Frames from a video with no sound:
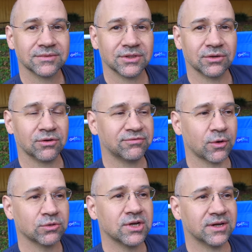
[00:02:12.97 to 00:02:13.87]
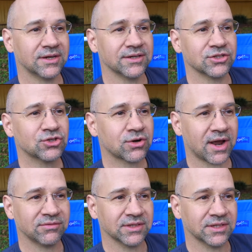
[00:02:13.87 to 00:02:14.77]
A photon is
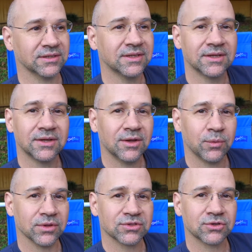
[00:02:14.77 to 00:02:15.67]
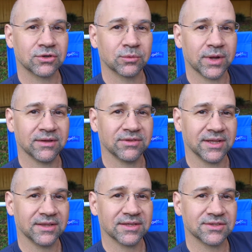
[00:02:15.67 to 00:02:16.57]
traveling with a certain
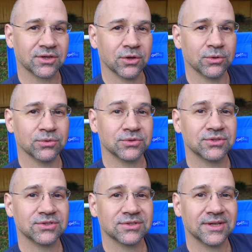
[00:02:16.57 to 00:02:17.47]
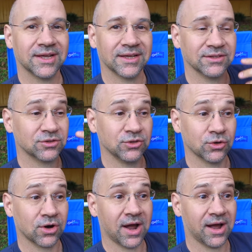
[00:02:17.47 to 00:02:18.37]
wavelength as it goes, and
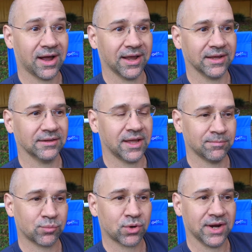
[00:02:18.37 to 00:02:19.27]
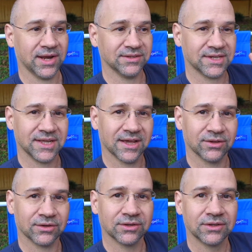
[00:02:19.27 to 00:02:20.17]
your eye and brain
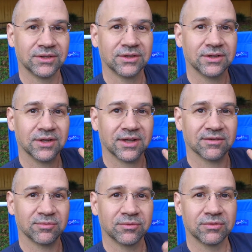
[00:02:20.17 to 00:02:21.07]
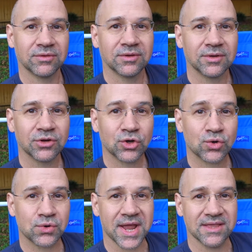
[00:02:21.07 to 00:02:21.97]
together kind of
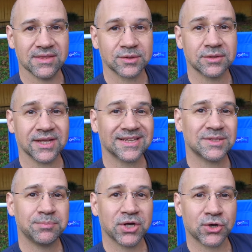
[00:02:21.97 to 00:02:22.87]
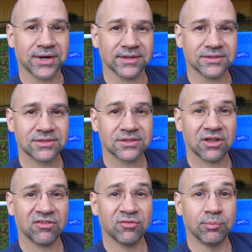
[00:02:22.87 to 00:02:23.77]
create this experience
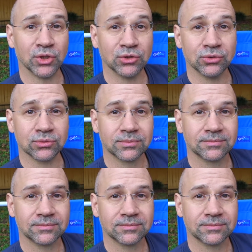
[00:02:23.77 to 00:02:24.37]
of blue.